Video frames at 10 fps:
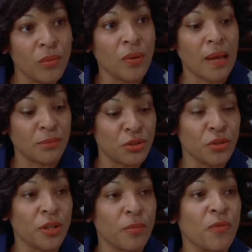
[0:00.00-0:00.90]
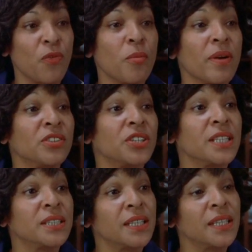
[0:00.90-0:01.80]
Well, I'm sure they perform every
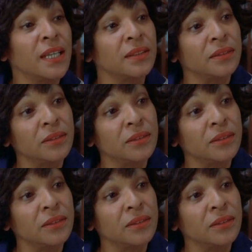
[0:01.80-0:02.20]
chance they get.